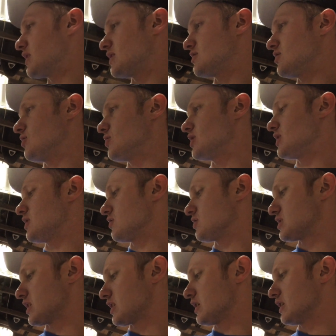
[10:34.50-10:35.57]
like the Tokiko
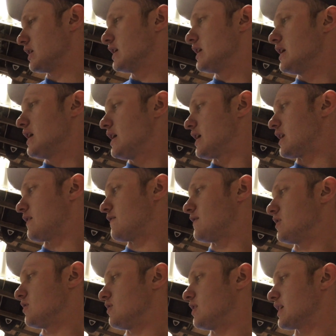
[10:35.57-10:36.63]
sticker, and I
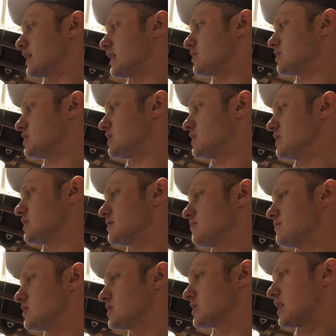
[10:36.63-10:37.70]
feel like I just need to
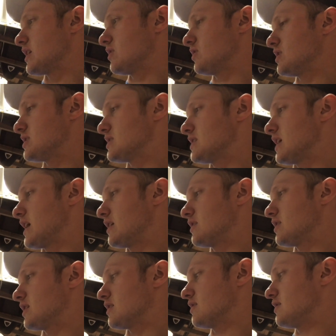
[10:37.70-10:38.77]
scale this down
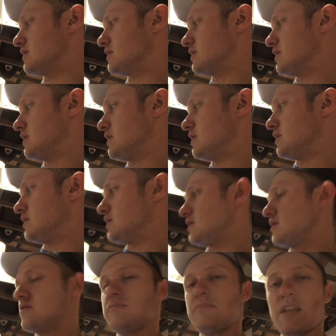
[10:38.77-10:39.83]
like
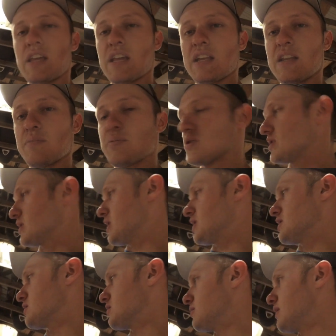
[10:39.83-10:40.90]
eighty
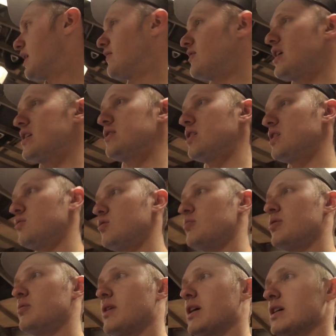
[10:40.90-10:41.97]
percent, so I'm going to have that done and we'll
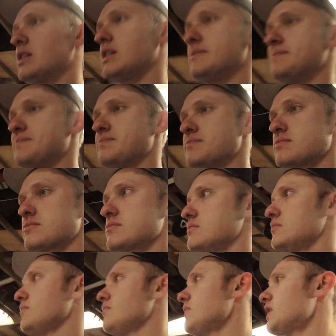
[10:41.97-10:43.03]
put it back on.
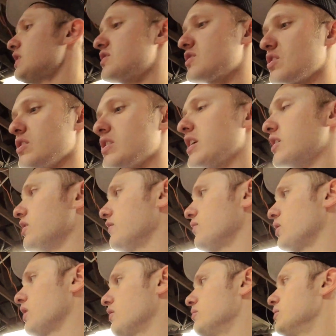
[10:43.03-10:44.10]
It's good that I only have
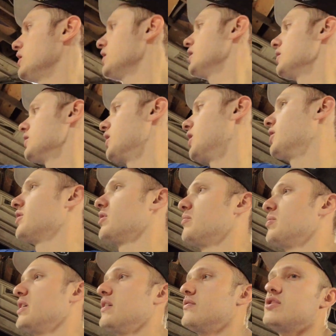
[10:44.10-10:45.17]
one of them. The other
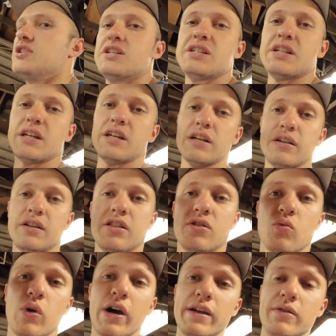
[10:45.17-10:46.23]
B F G sticker, the
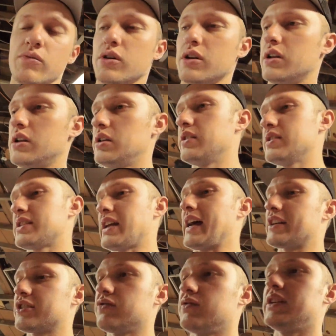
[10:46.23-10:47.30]
white one, is
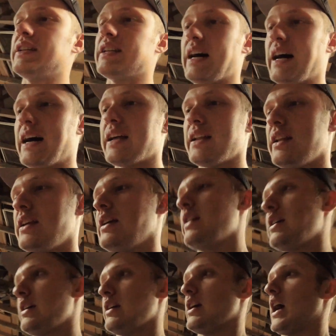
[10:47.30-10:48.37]
actually not
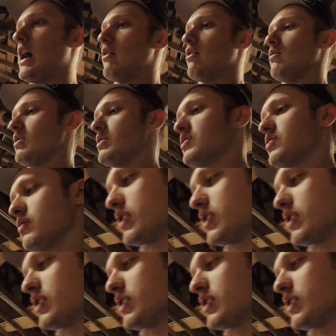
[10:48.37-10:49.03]
how it was